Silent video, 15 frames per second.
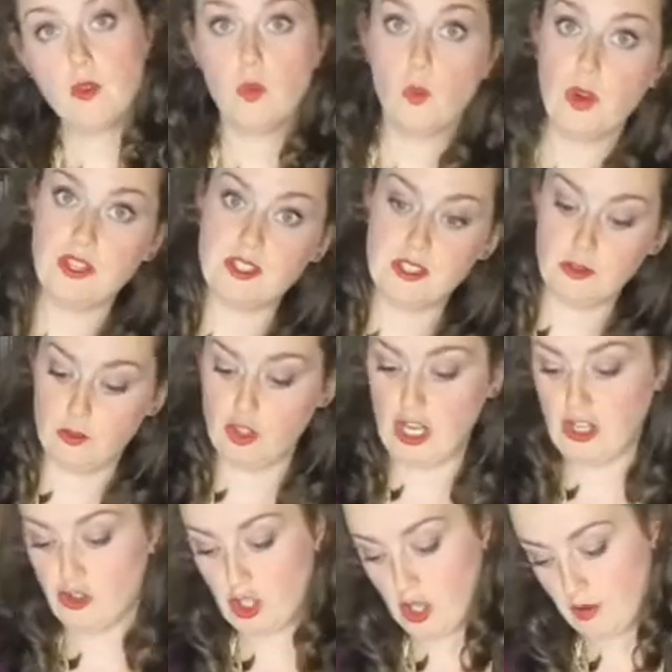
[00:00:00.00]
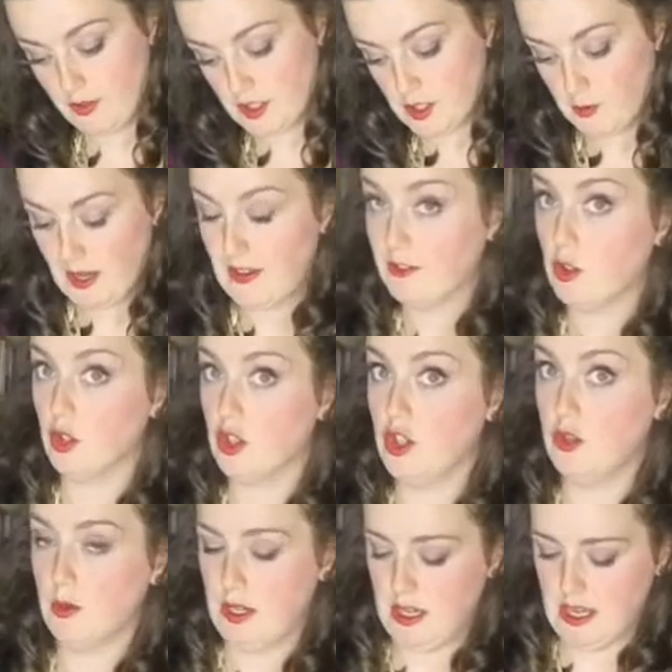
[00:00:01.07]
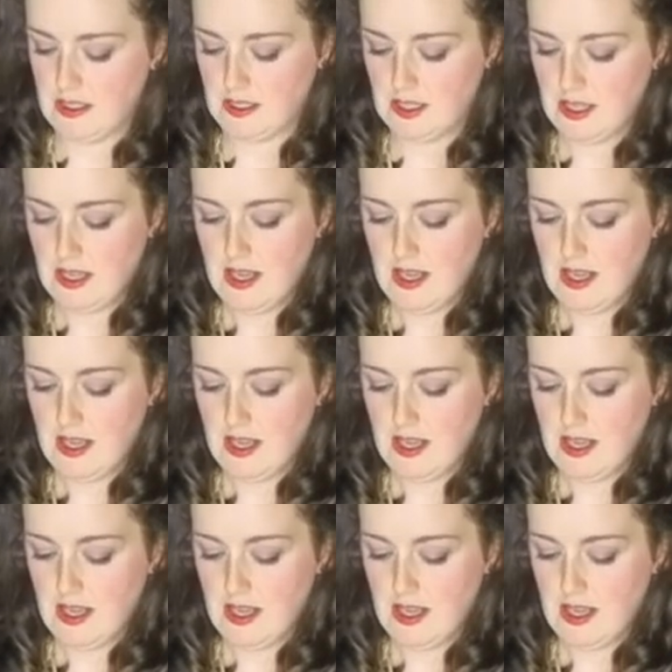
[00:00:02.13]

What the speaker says: we're still changing over, so we haven't got a new one yet.